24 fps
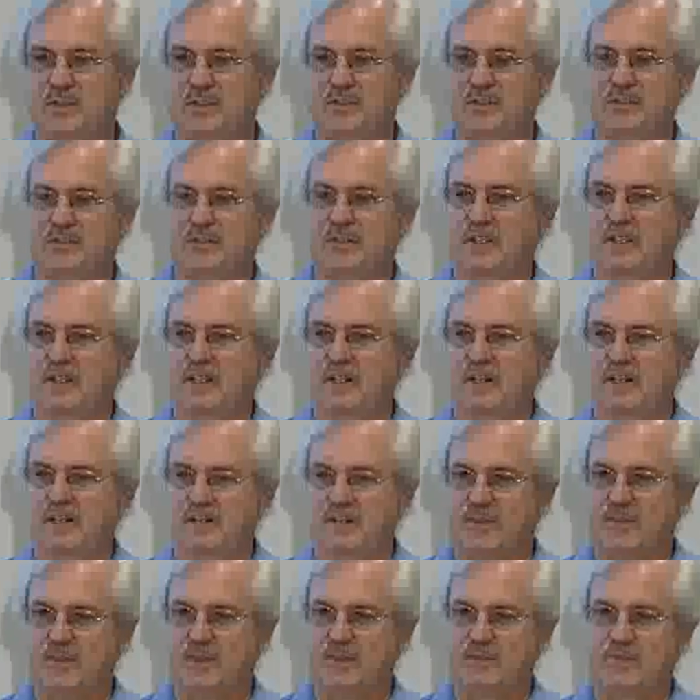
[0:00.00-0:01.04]
you're
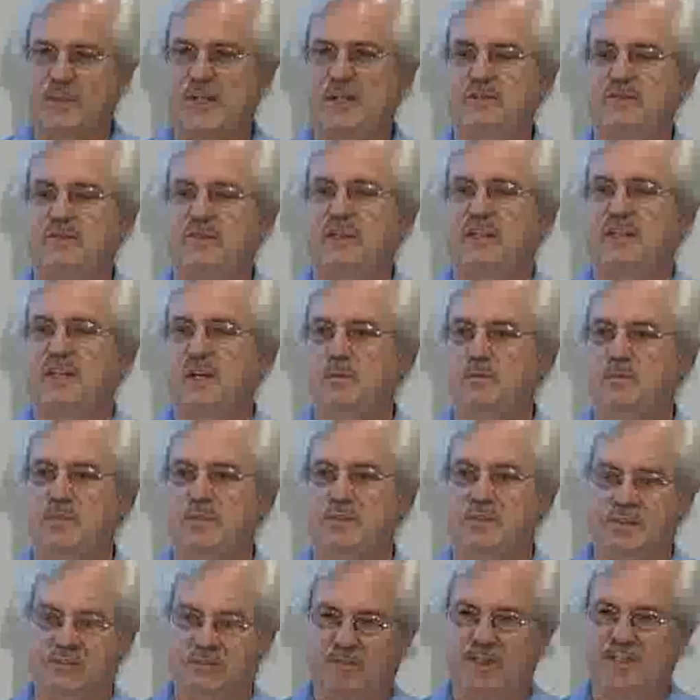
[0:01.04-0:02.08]
35 feet up, you
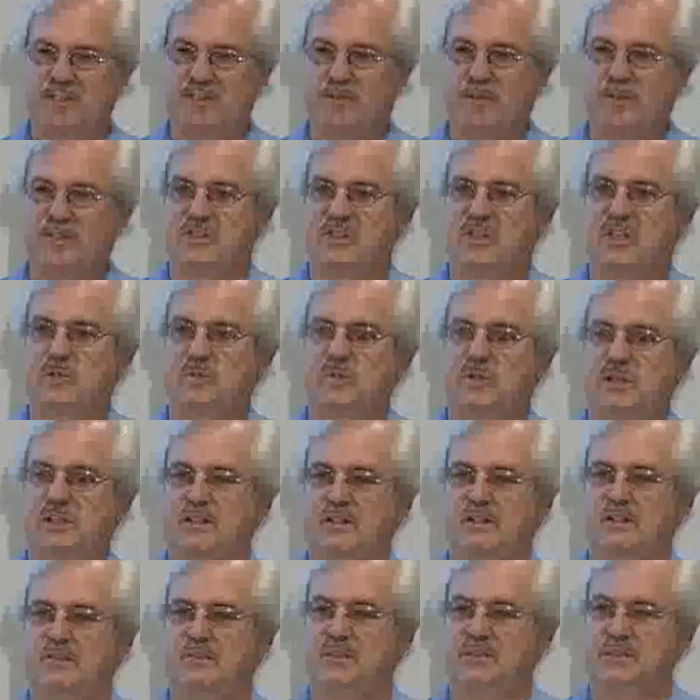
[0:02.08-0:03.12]
can reach it with a cherry
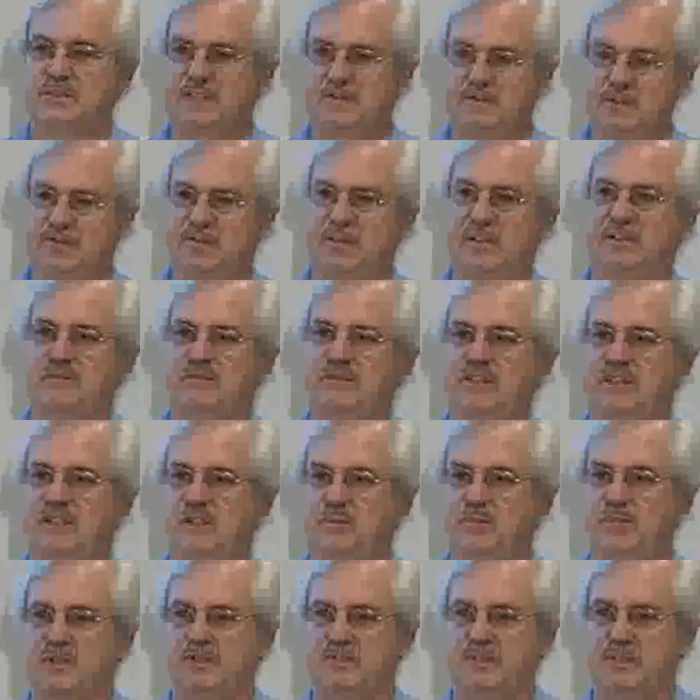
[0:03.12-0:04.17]
picker. If you're 75 feet
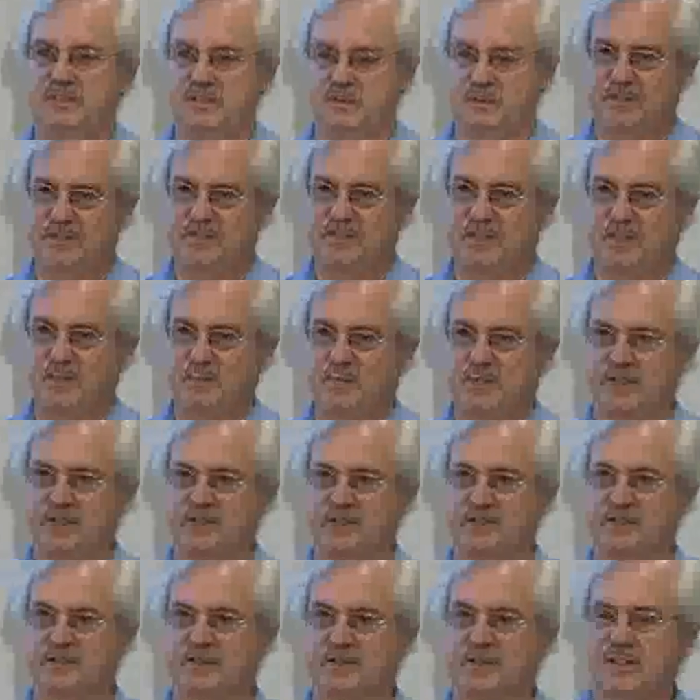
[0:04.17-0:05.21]
up, you can reach it with a cherry
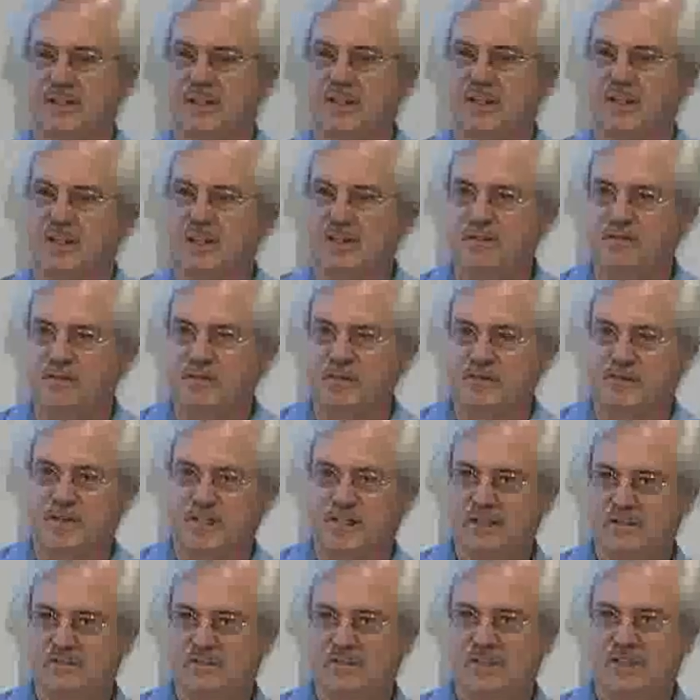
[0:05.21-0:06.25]
picker. If you're
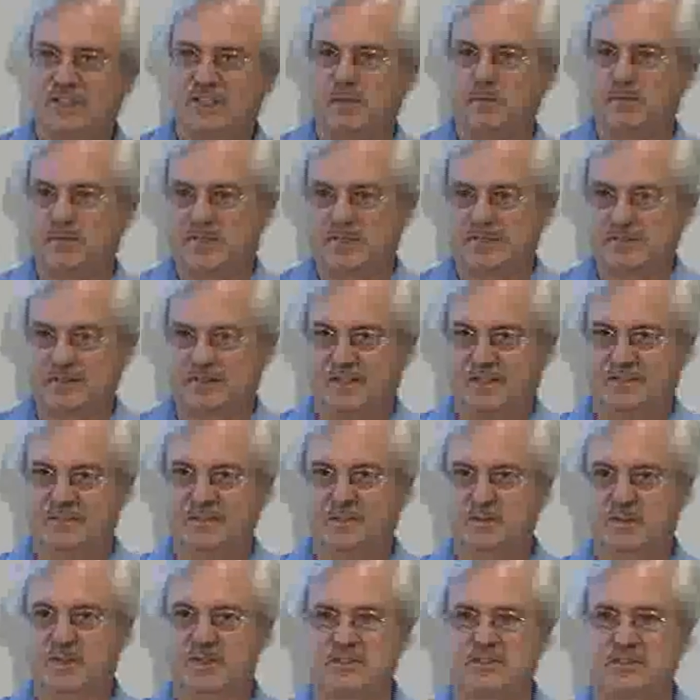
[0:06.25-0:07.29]
100 feet up, that's another
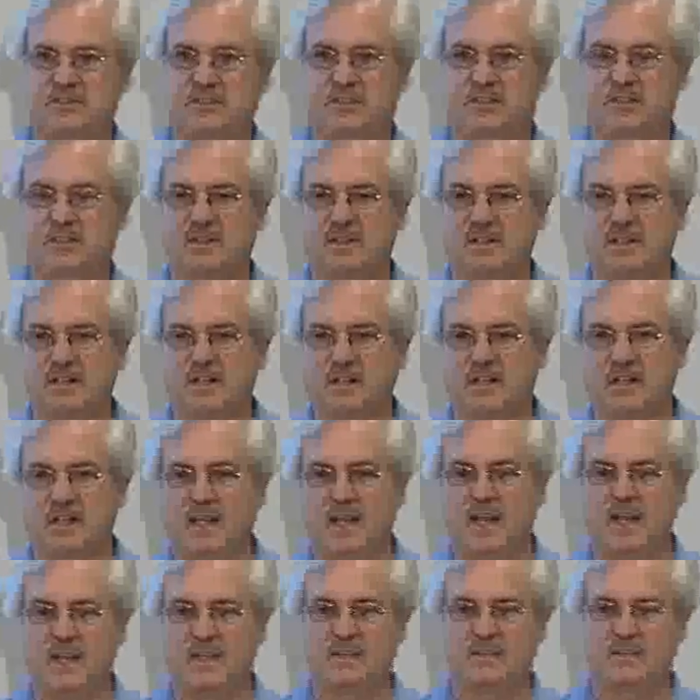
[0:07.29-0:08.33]
question.
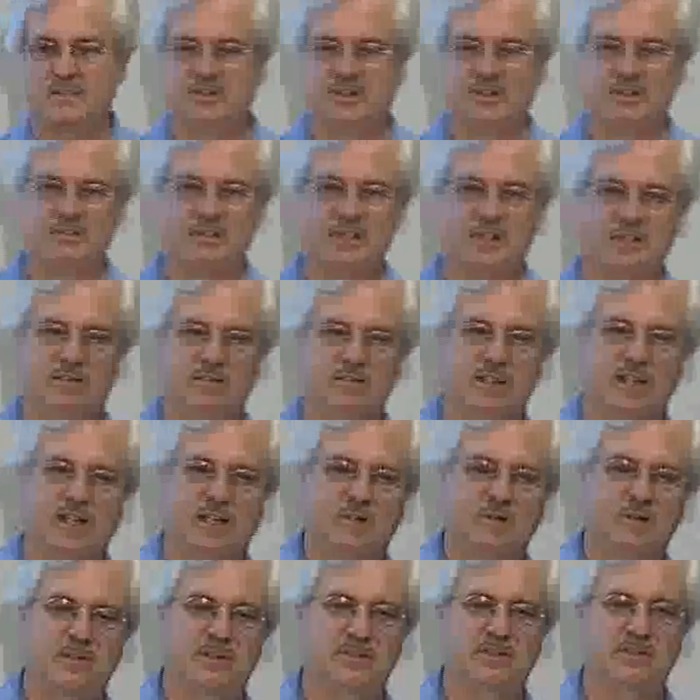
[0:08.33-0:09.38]
And there's tilt-down
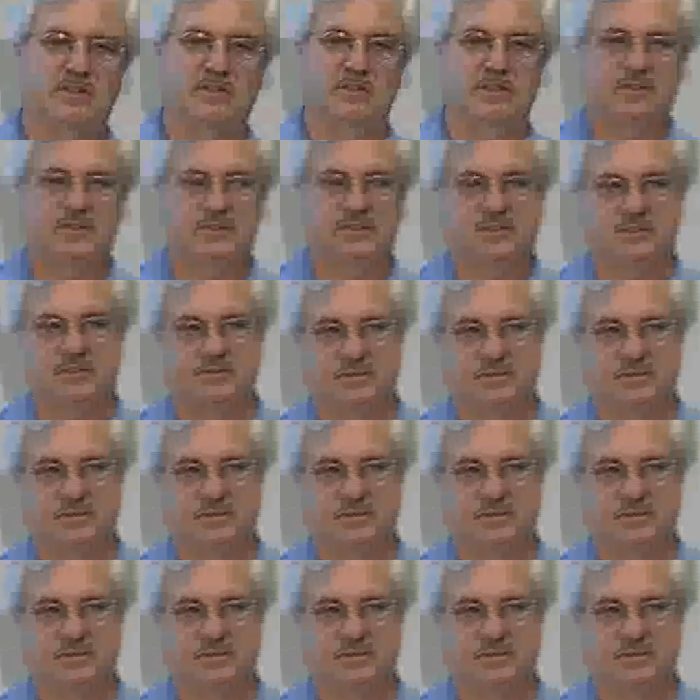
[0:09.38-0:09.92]
towers. There's